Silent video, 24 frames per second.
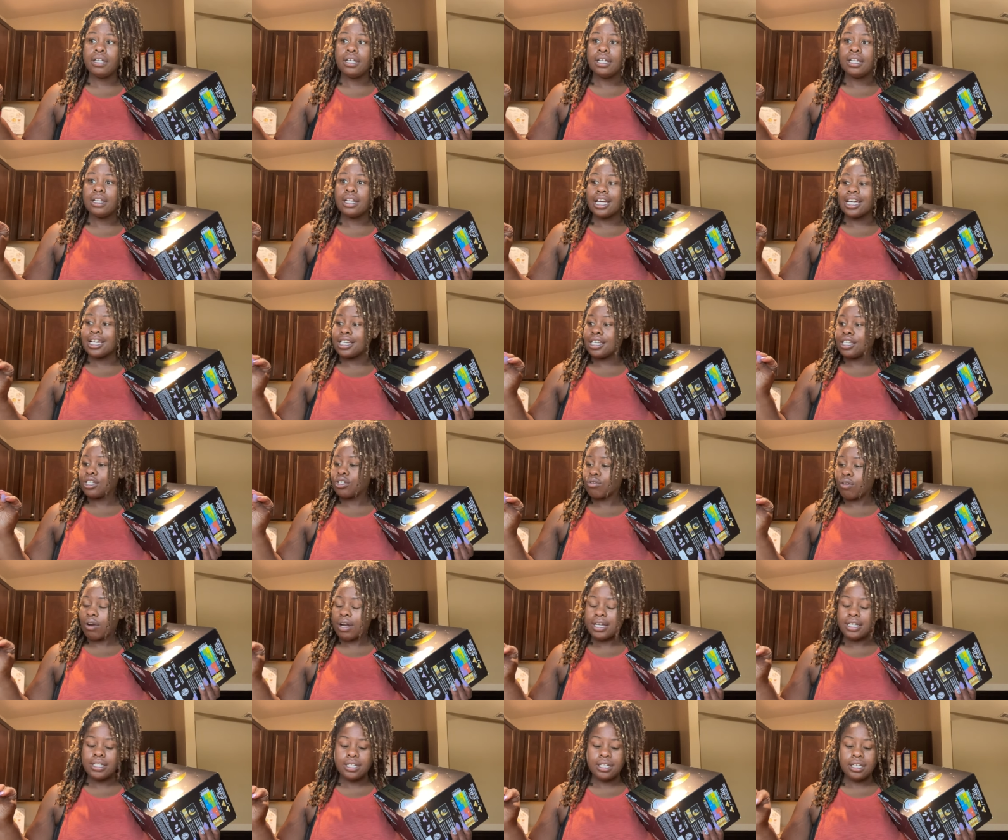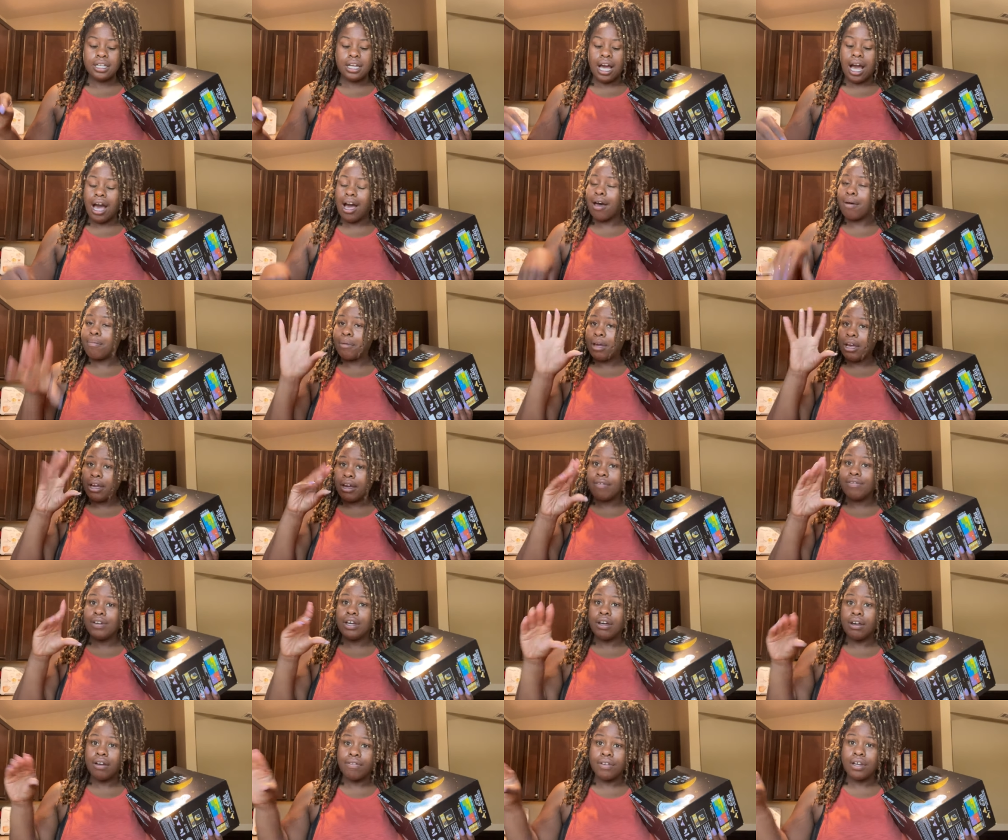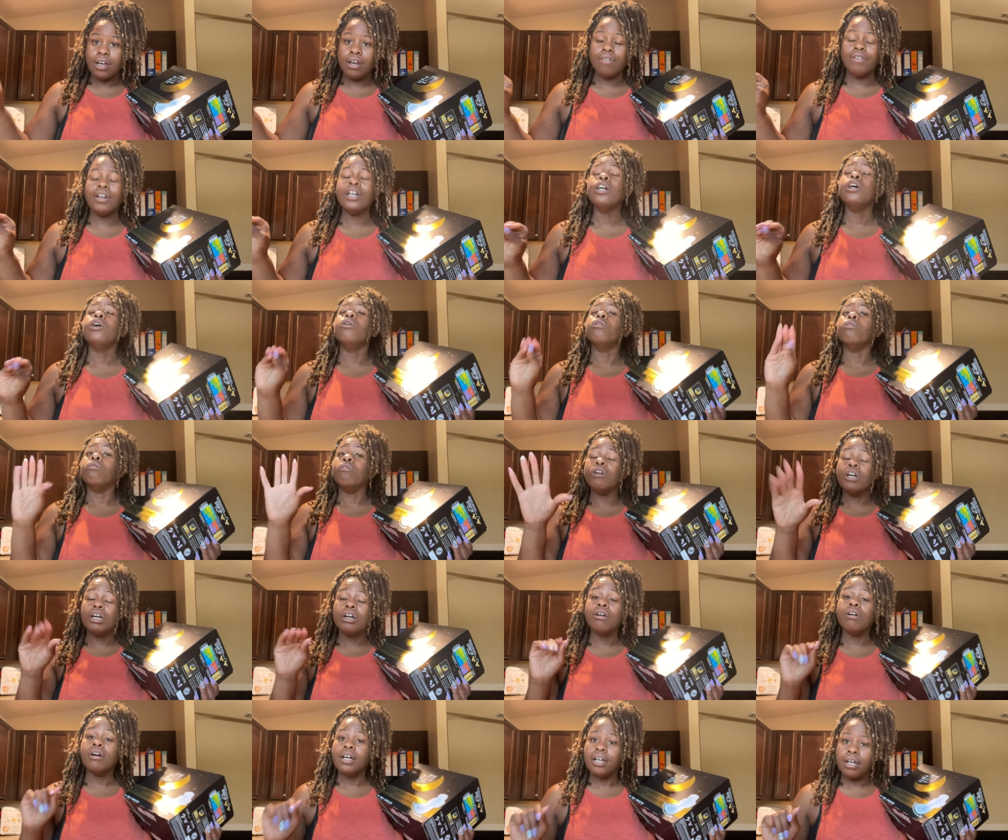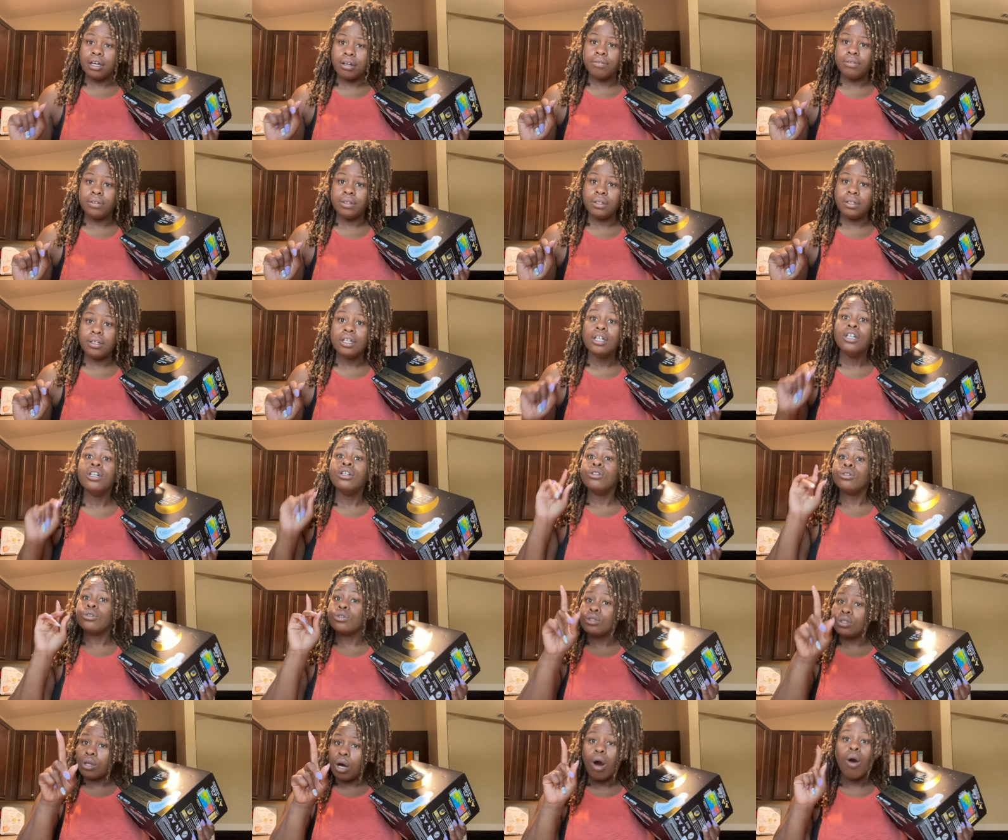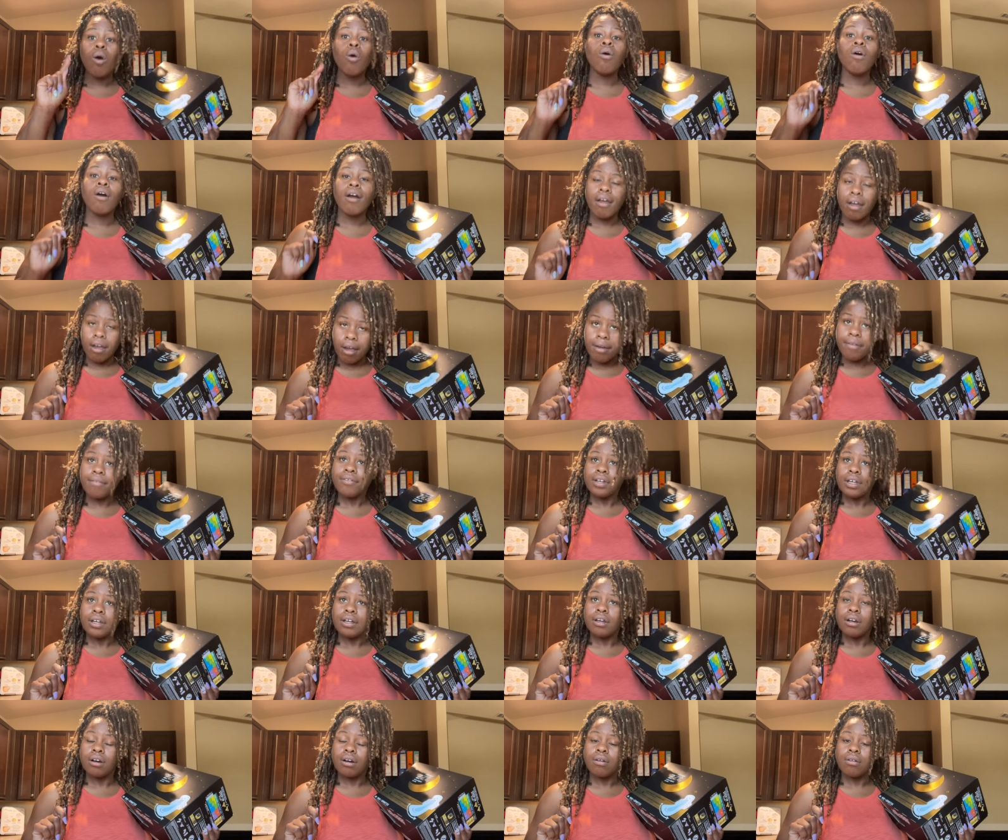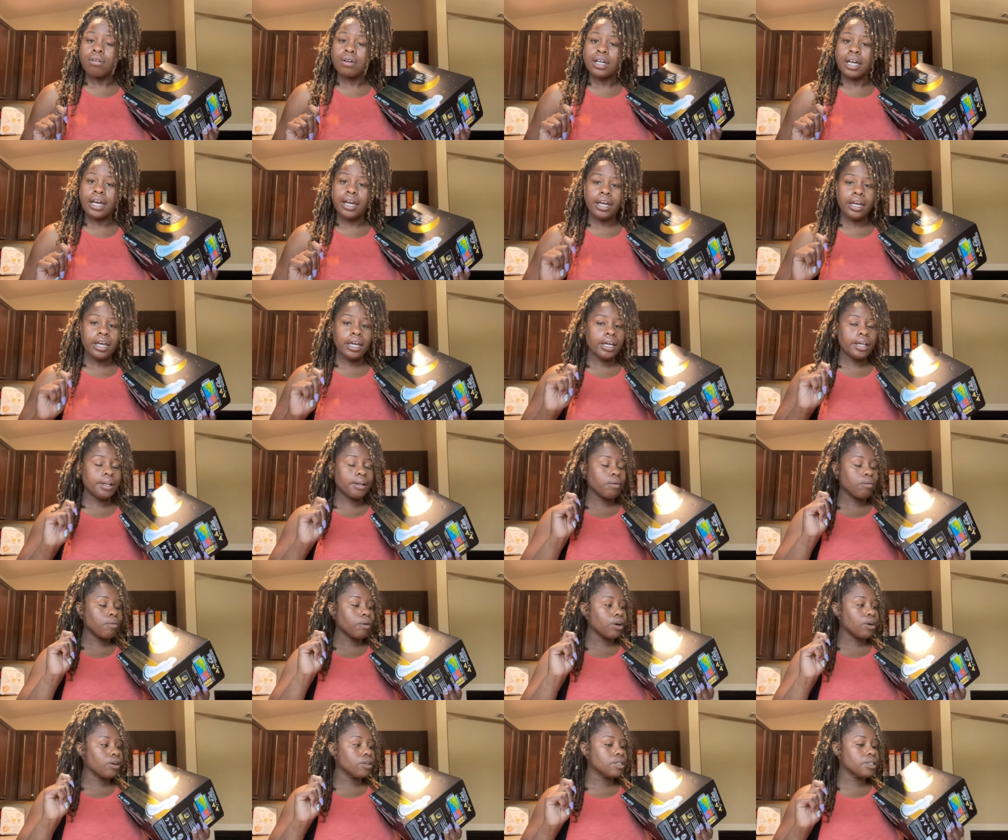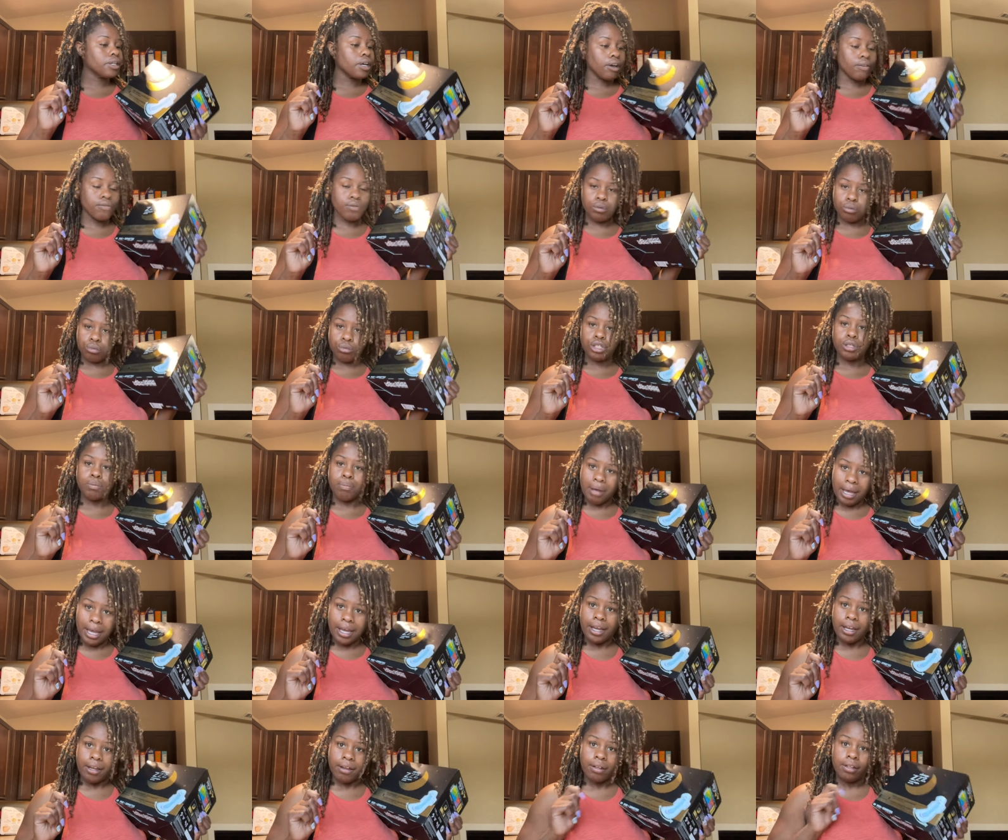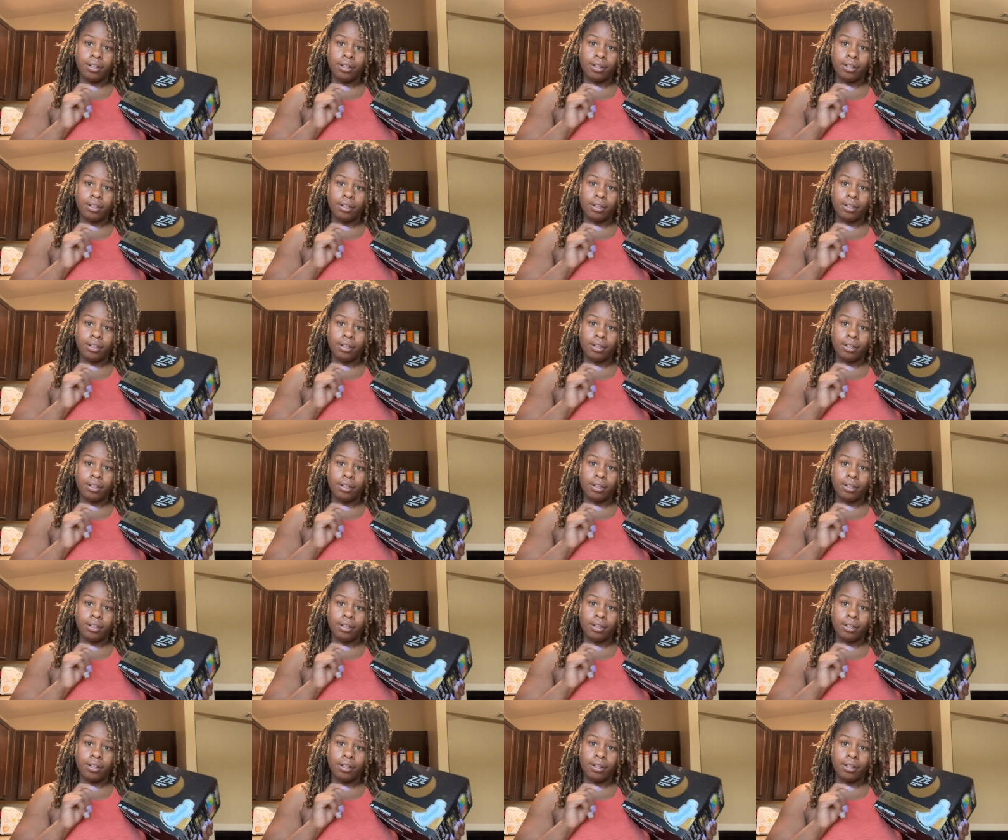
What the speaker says: Like, it's crazy. I'm heavy, real heavy, so heavy, okay, in the words of Gucci Mane.